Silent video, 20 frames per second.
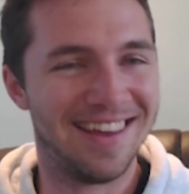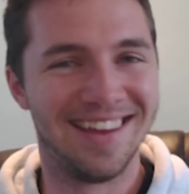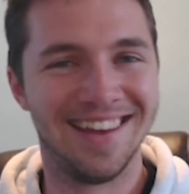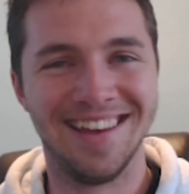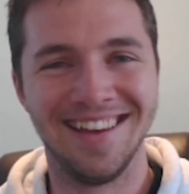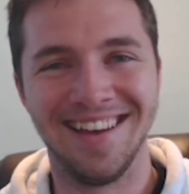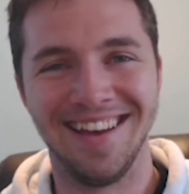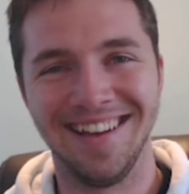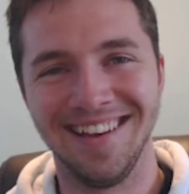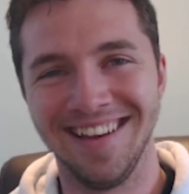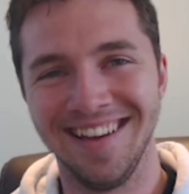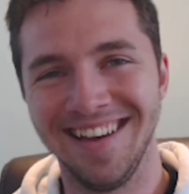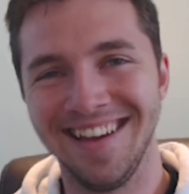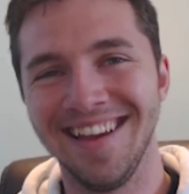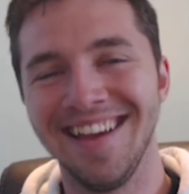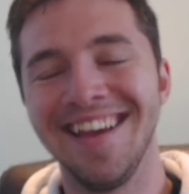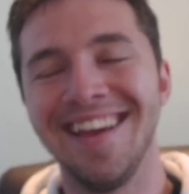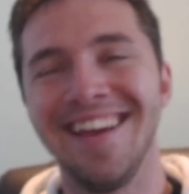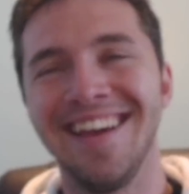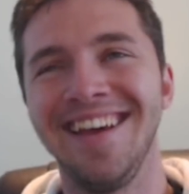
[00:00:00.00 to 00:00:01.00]
So
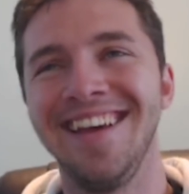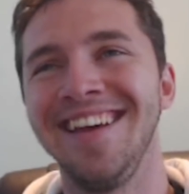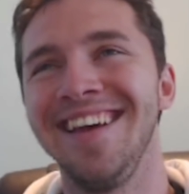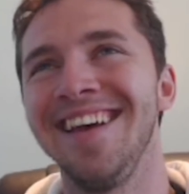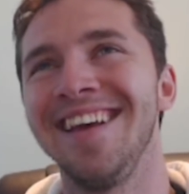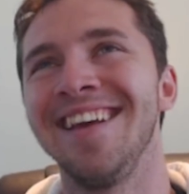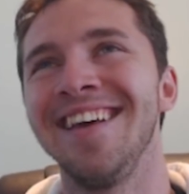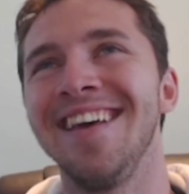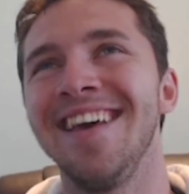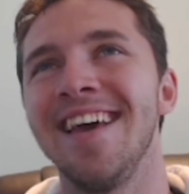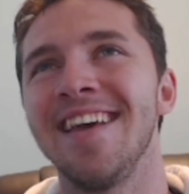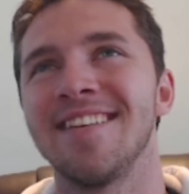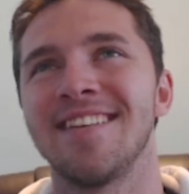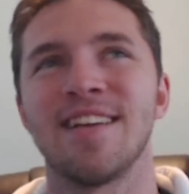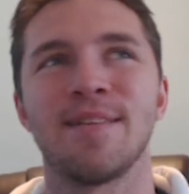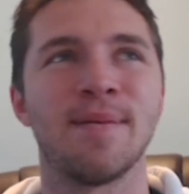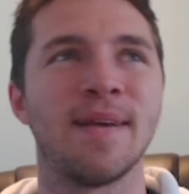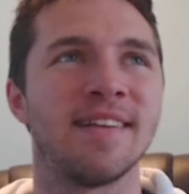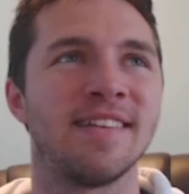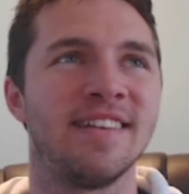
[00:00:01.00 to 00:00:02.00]

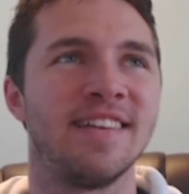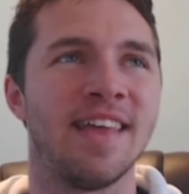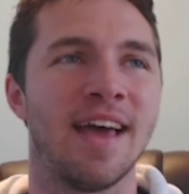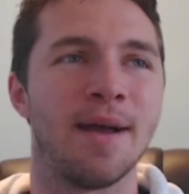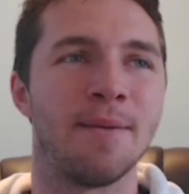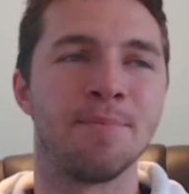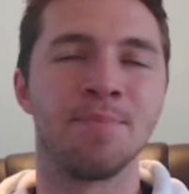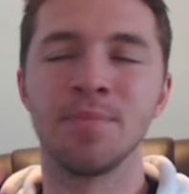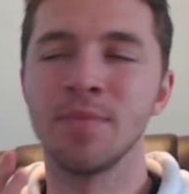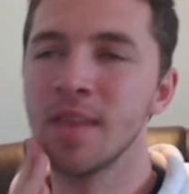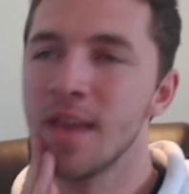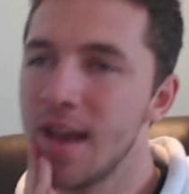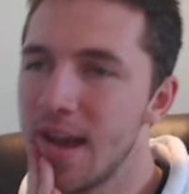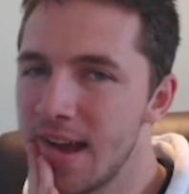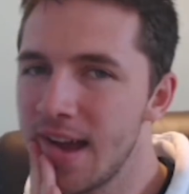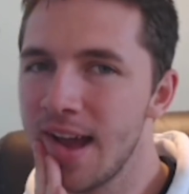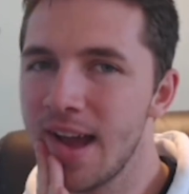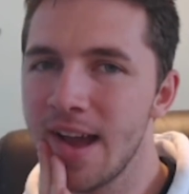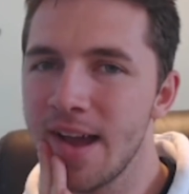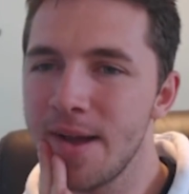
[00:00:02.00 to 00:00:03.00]
that's basically that.
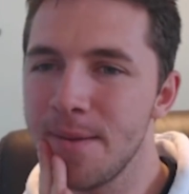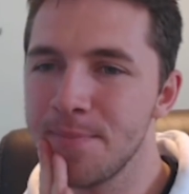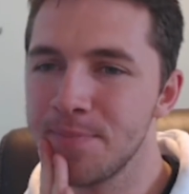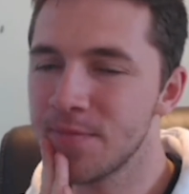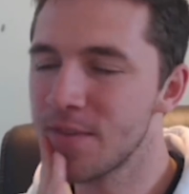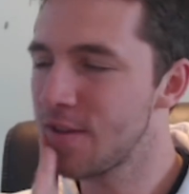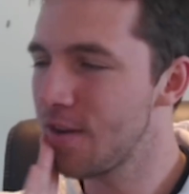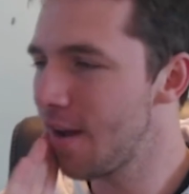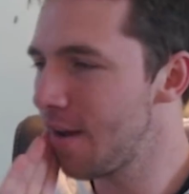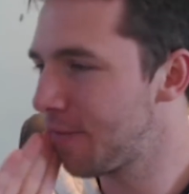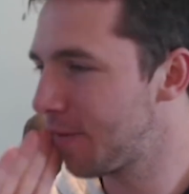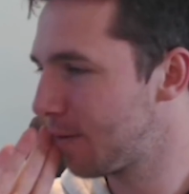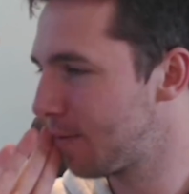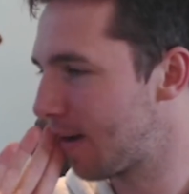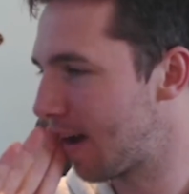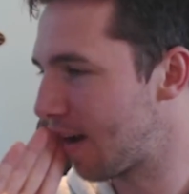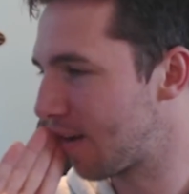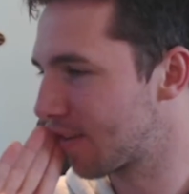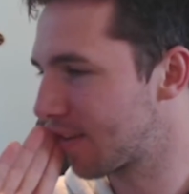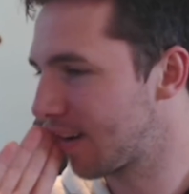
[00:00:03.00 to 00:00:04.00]
I'm trying to think
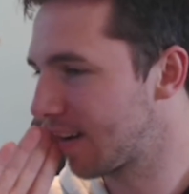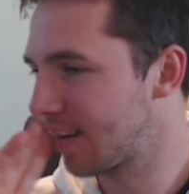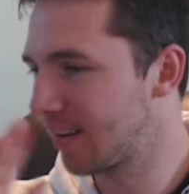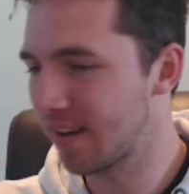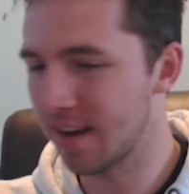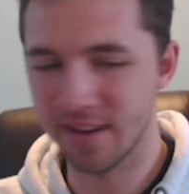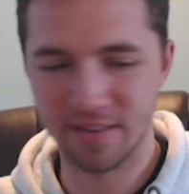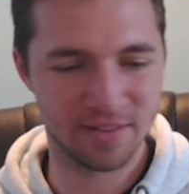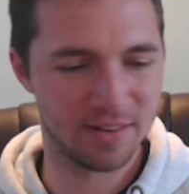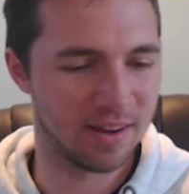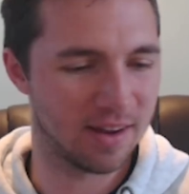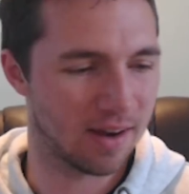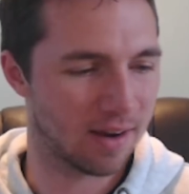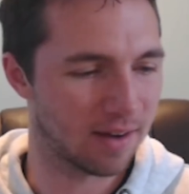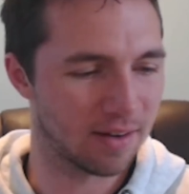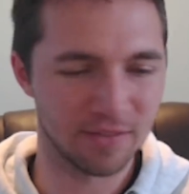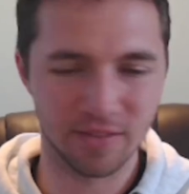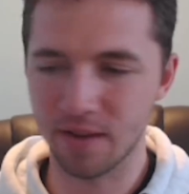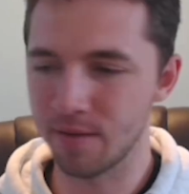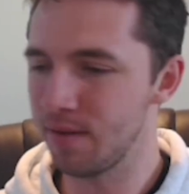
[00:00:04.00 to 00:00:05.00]
what else I could actually
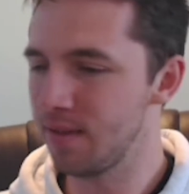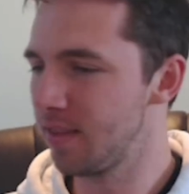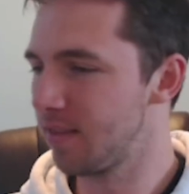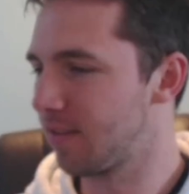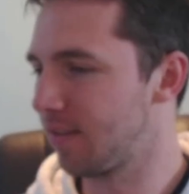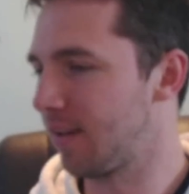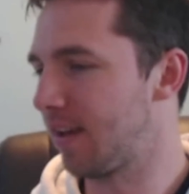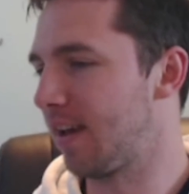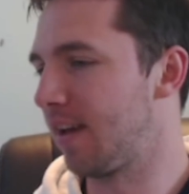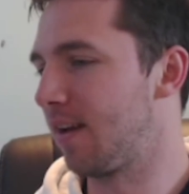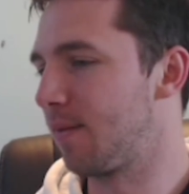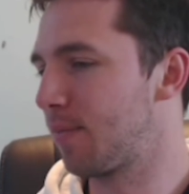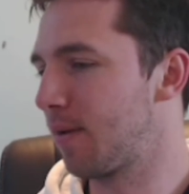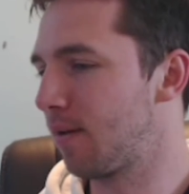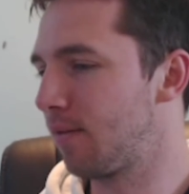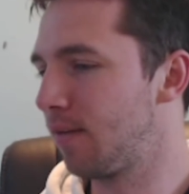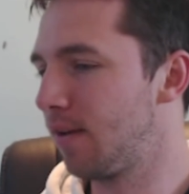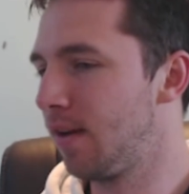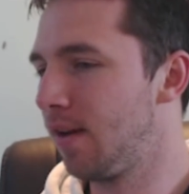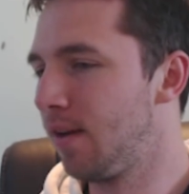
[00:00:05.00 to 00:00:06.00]
kind of go into here
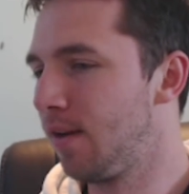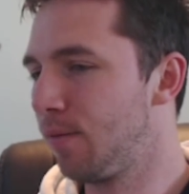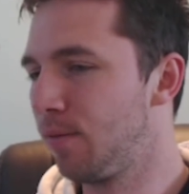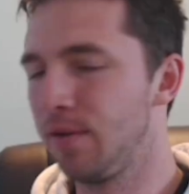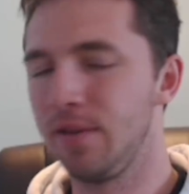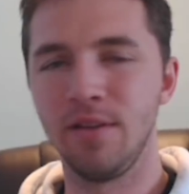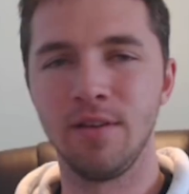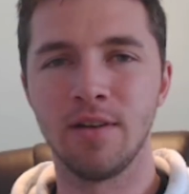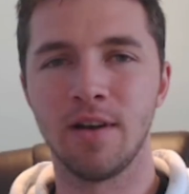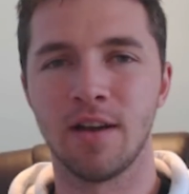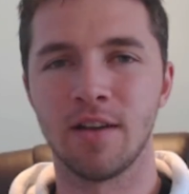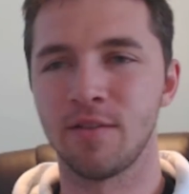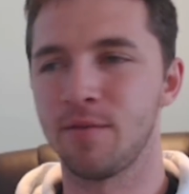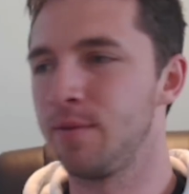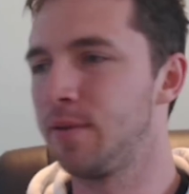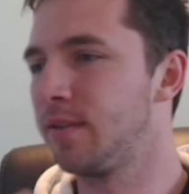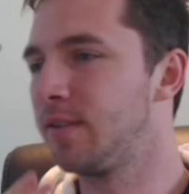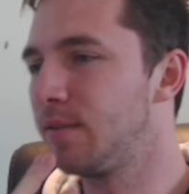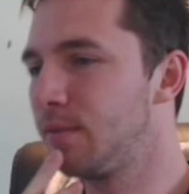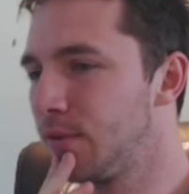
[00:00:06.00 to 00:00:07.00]
about what you guys
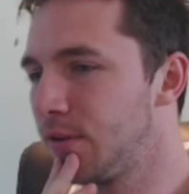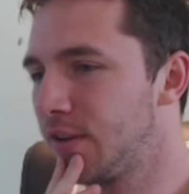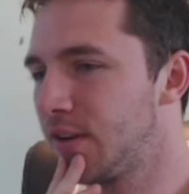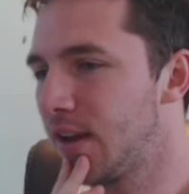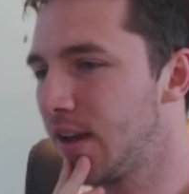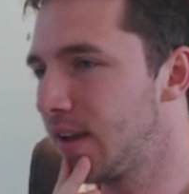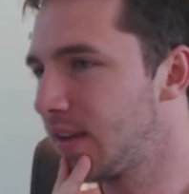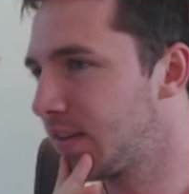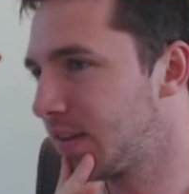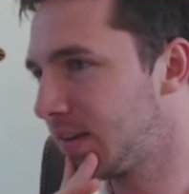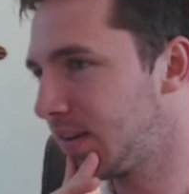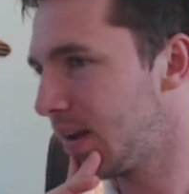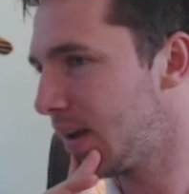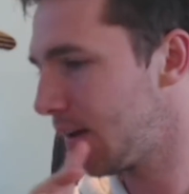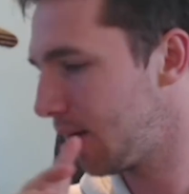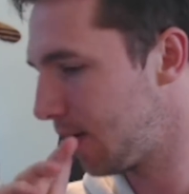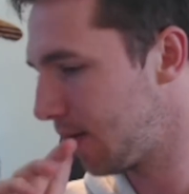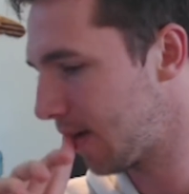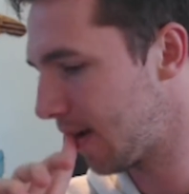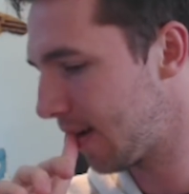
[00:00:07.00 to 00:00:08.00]
would like to
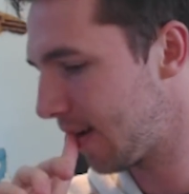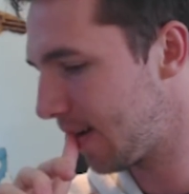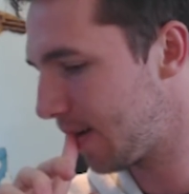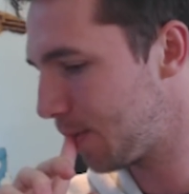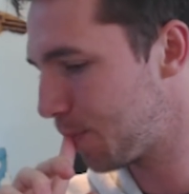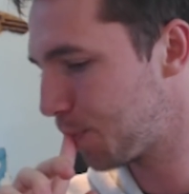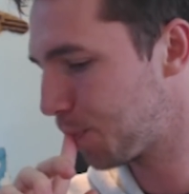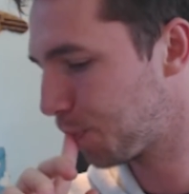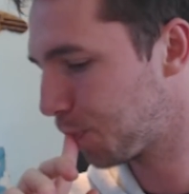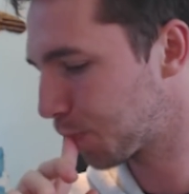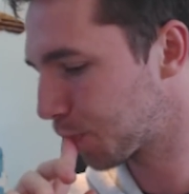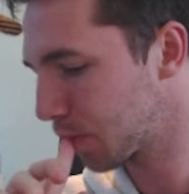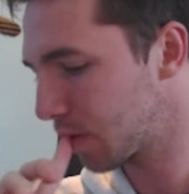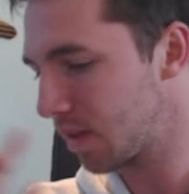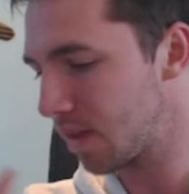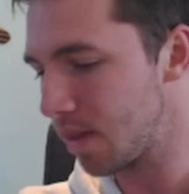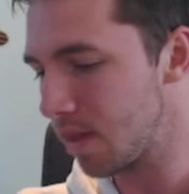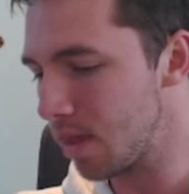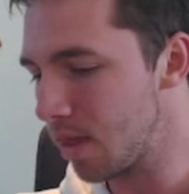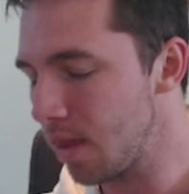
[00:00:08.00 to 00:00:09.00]
know.
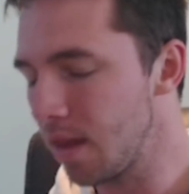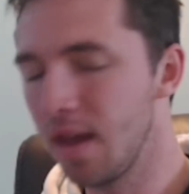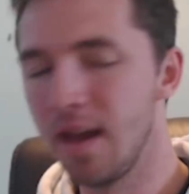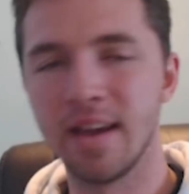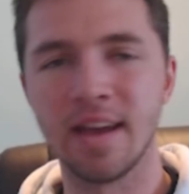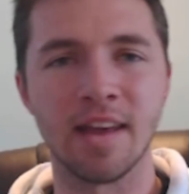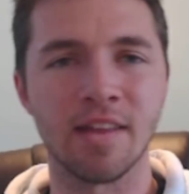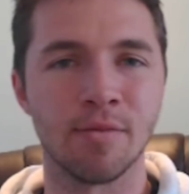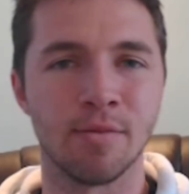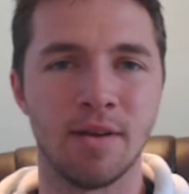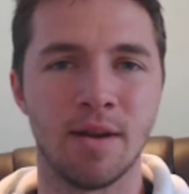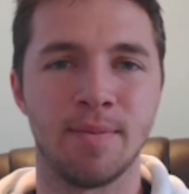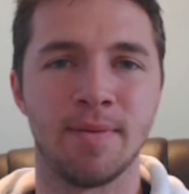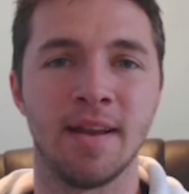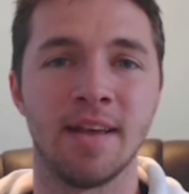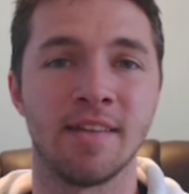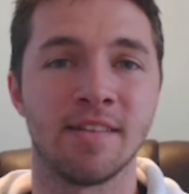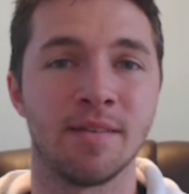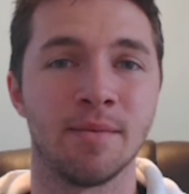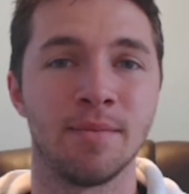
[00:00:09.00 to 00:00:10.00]
I guess when I
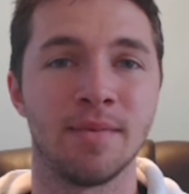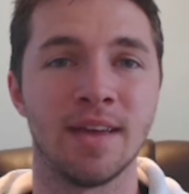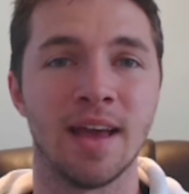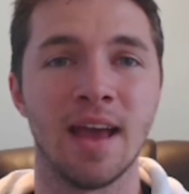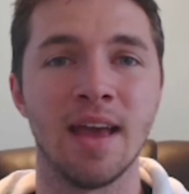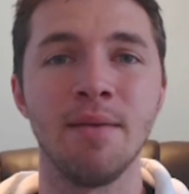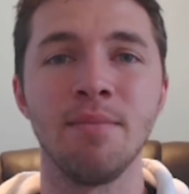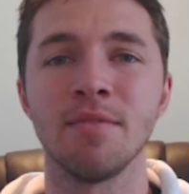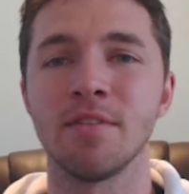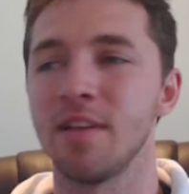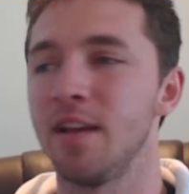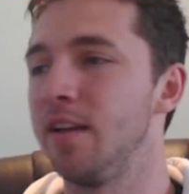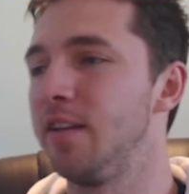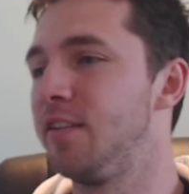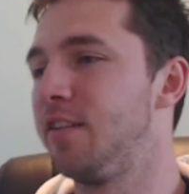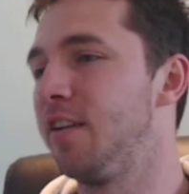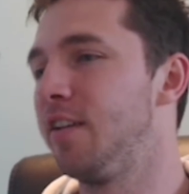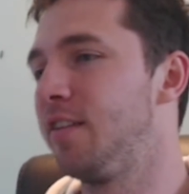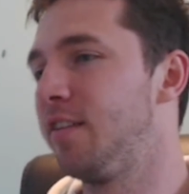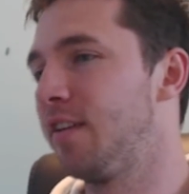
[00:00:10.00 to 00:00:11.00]
play some games like
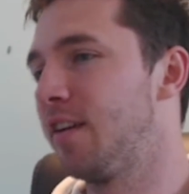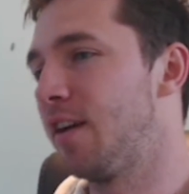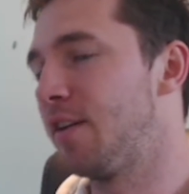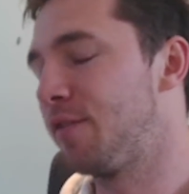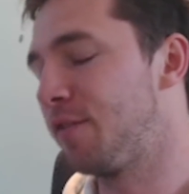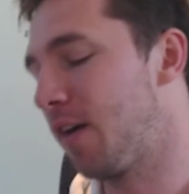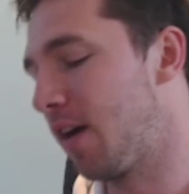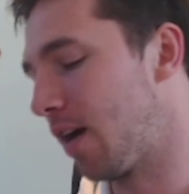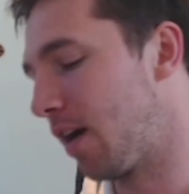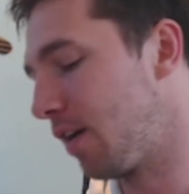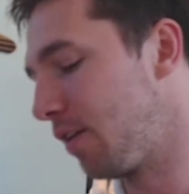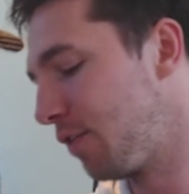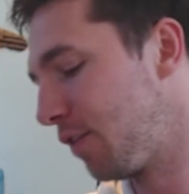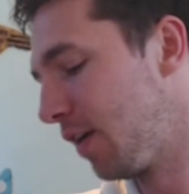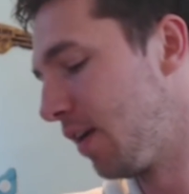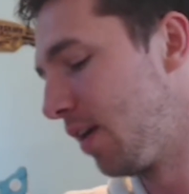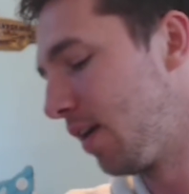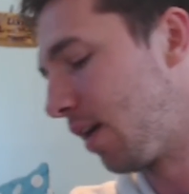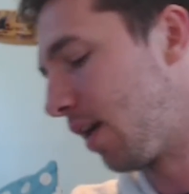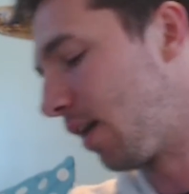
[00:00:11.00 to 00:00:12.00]
GTA 5,
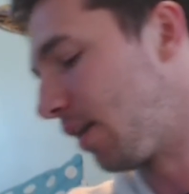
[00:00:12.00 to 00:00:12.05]
I